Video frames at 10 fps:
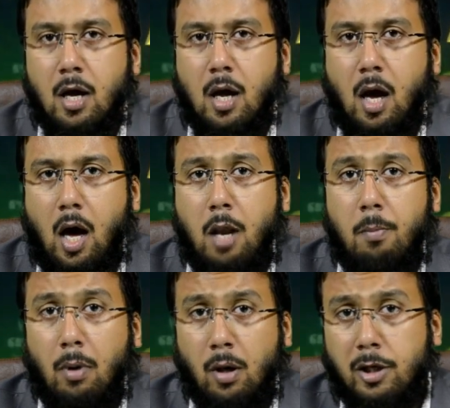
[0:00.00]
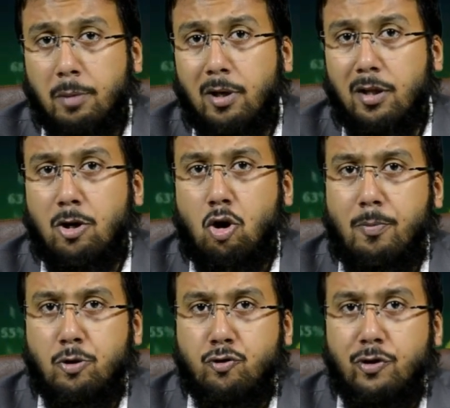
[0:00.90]
and multiple other
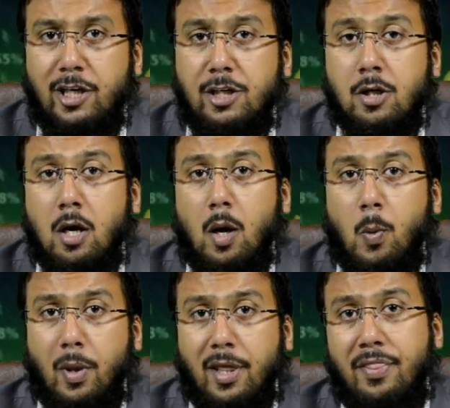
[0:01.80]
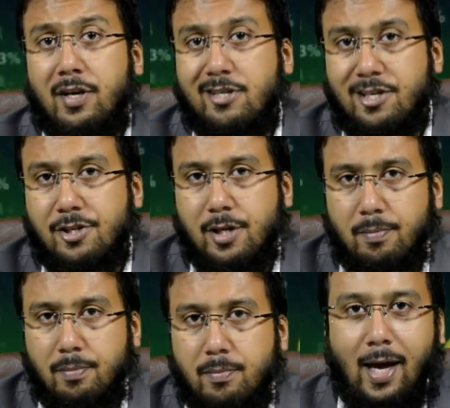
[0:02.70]
opportunities within the system.
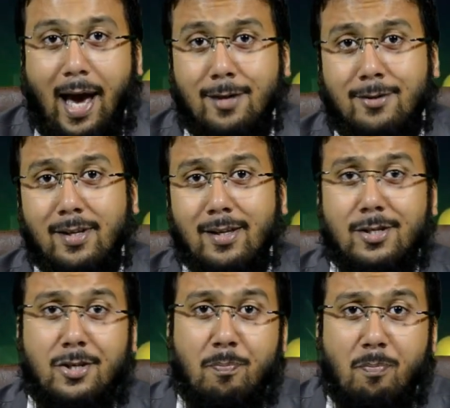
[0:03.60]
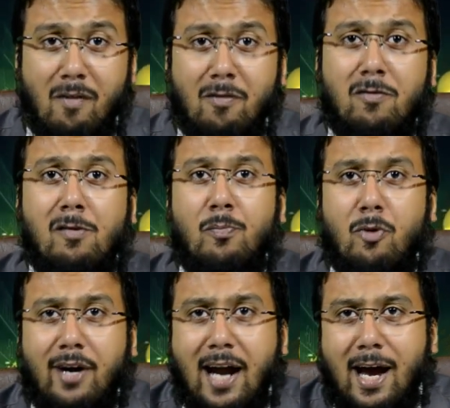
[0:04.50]
Excel is a powerful
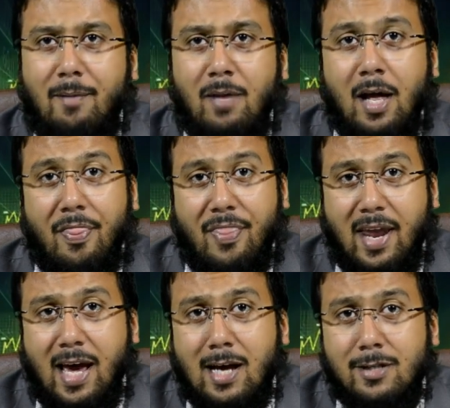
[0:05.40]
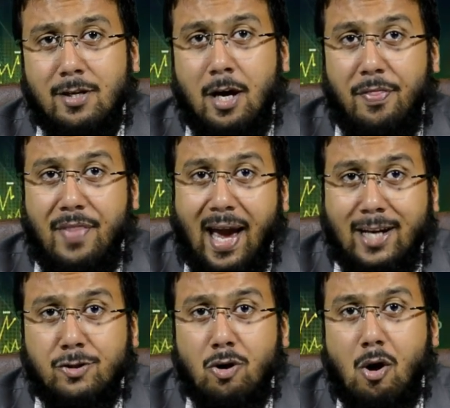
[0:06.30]
program that has the
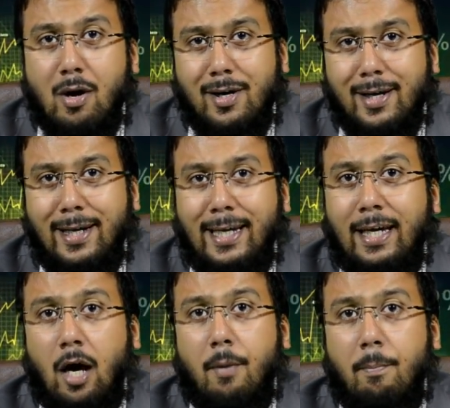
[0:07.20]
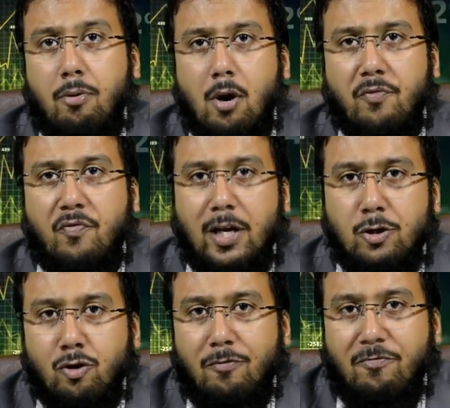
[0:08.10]
extraordinary broad range of
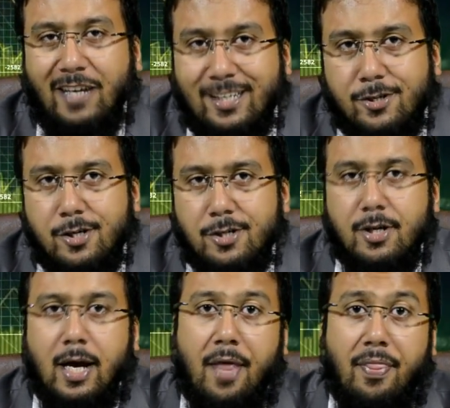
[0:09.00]
features and the